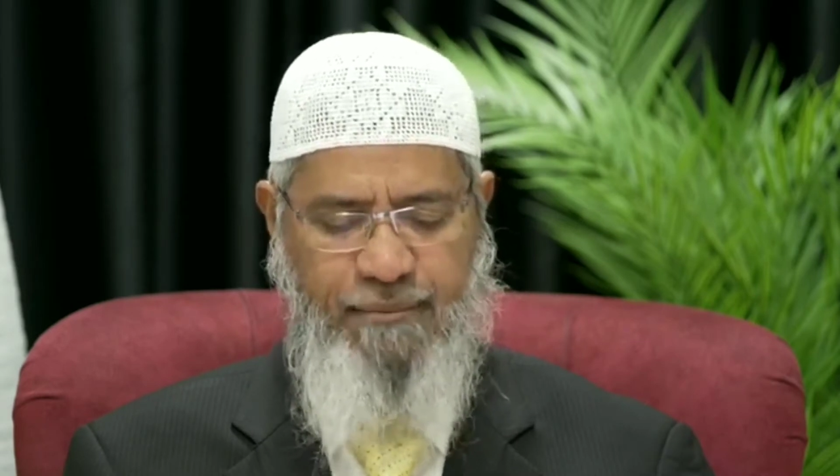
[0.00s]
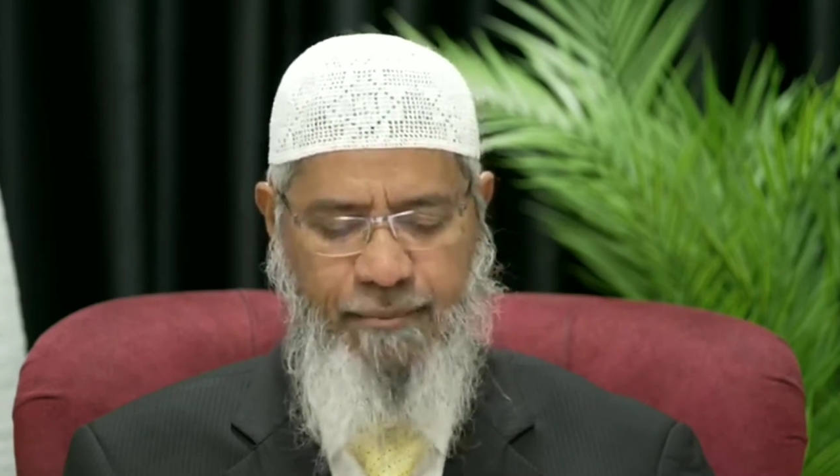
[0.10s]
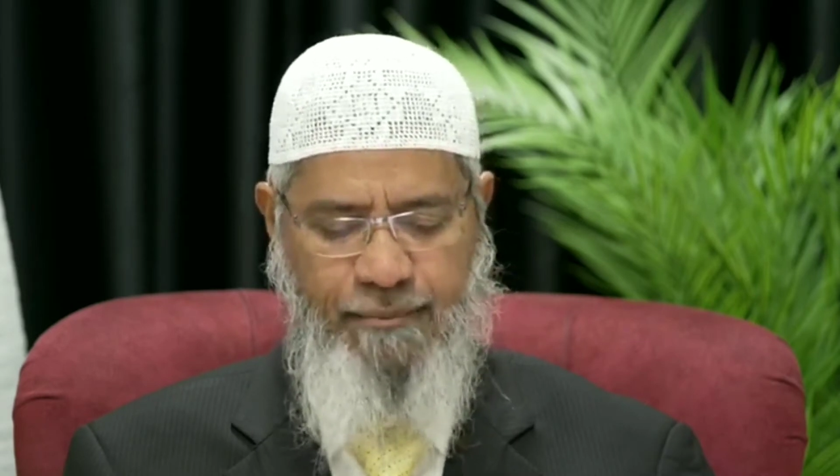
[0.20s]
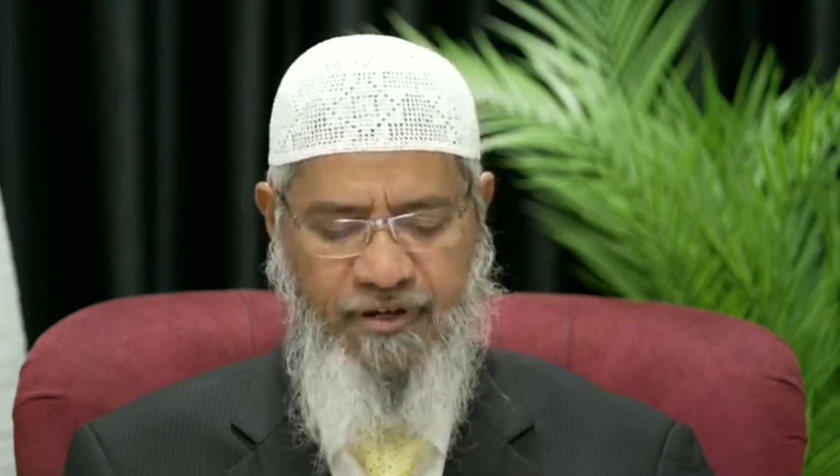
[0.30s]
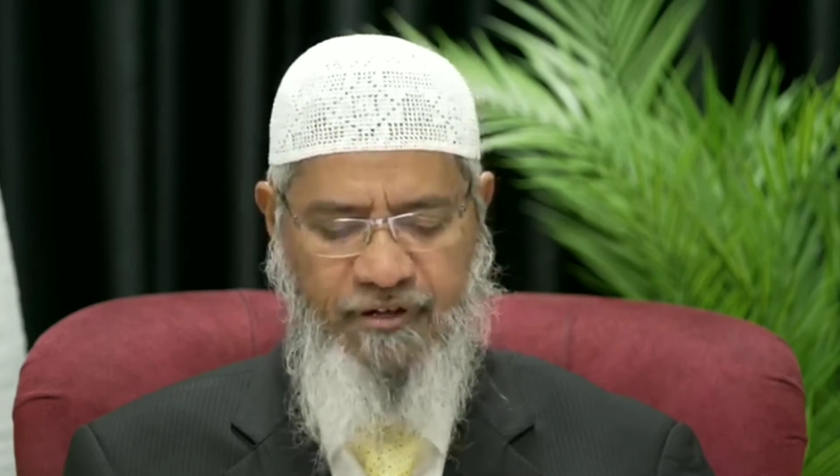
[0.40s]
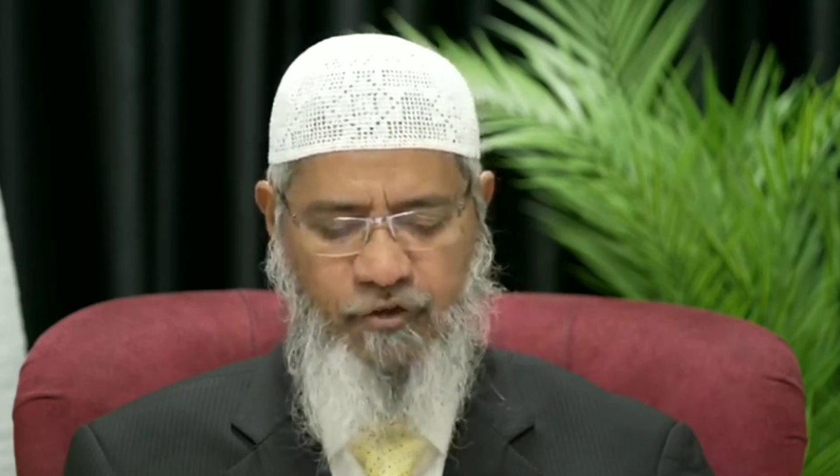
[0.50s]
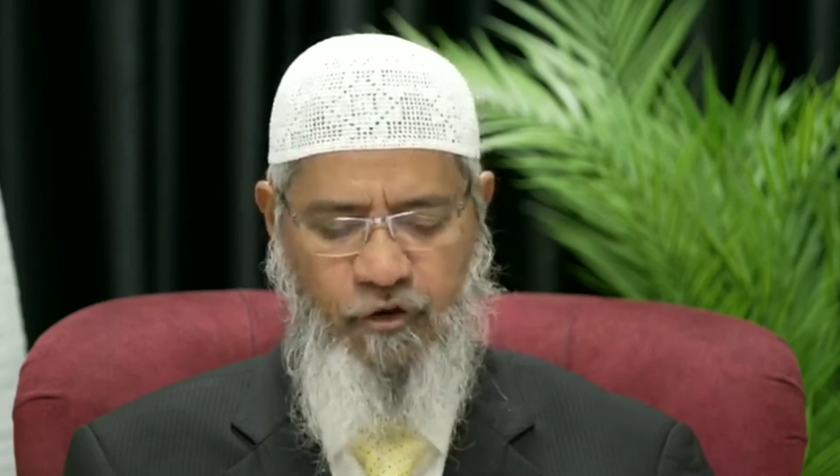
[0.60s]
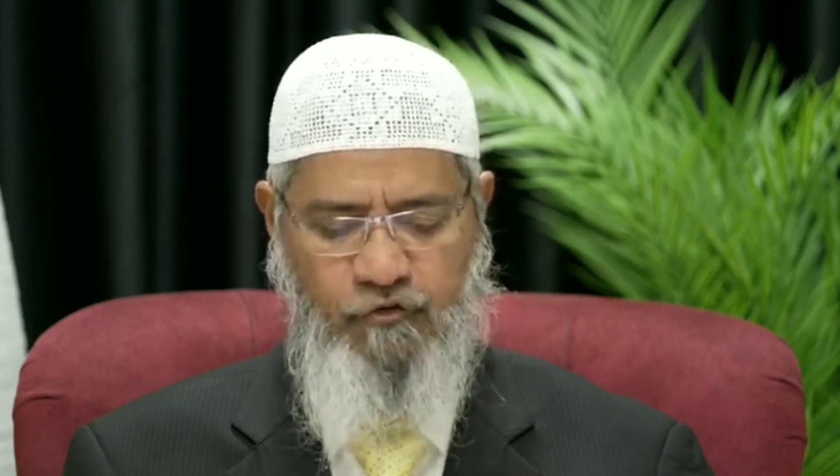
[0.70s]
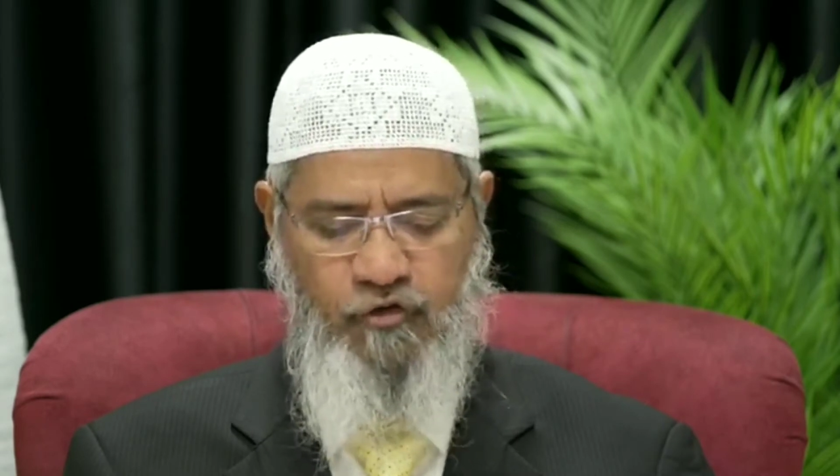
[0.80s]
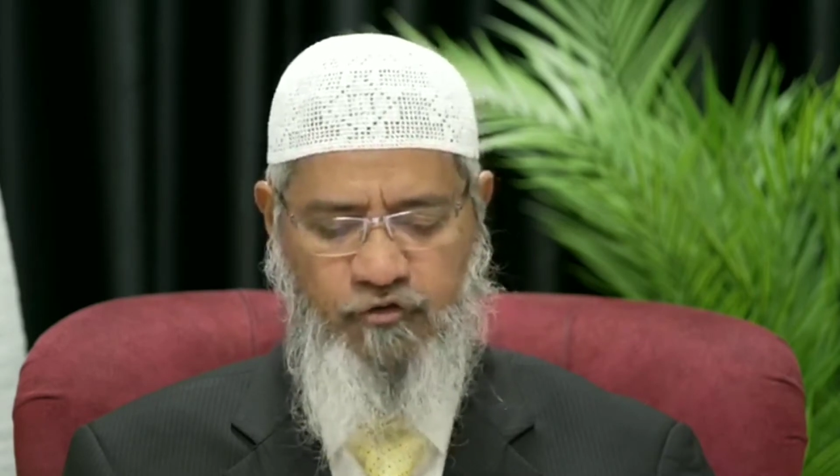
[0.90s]
members
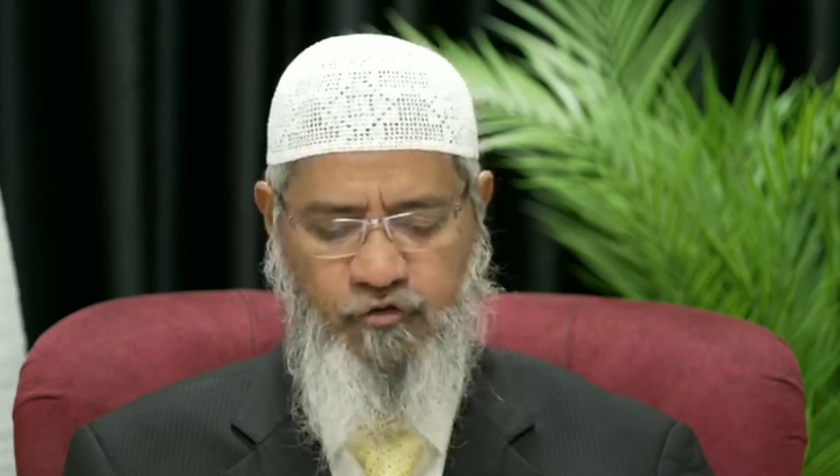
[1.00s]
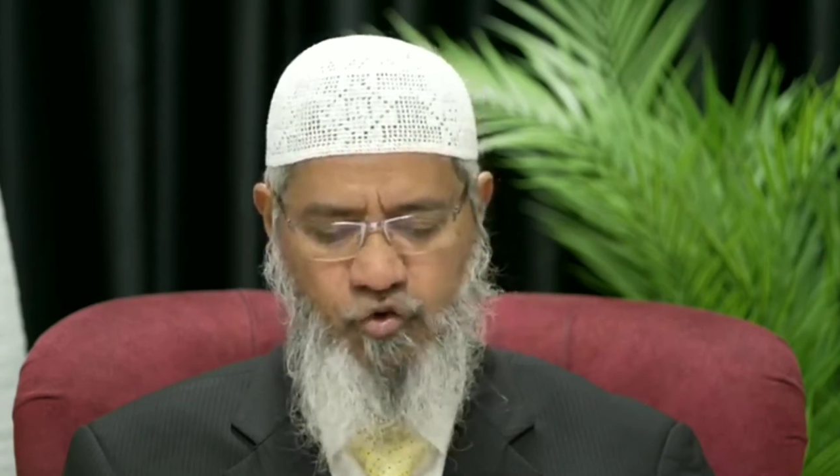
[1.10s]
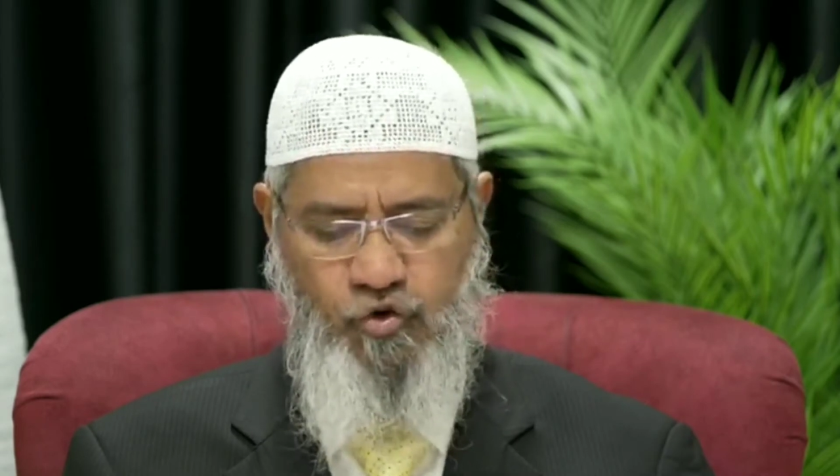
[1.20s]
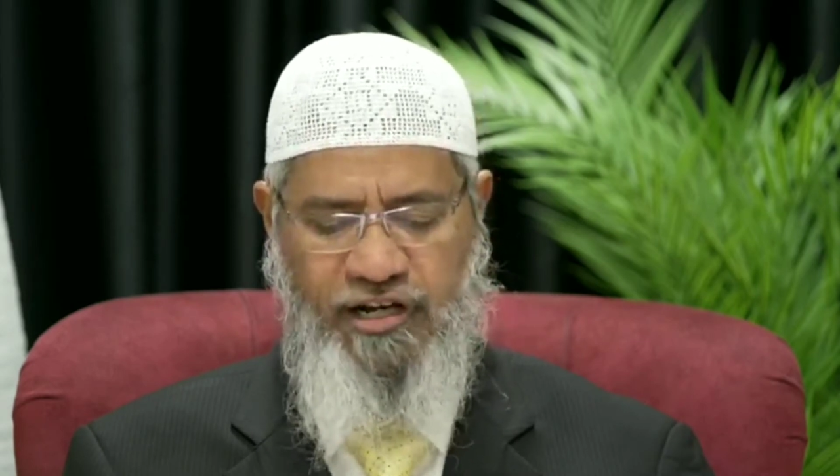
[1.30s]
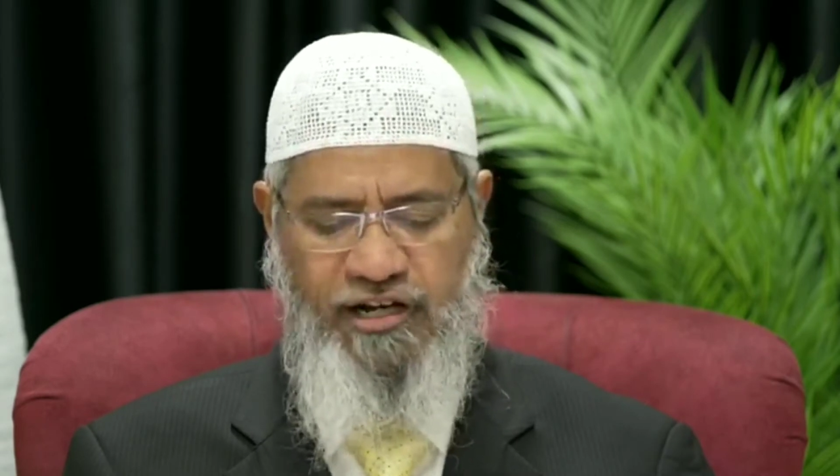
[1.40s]
of the school,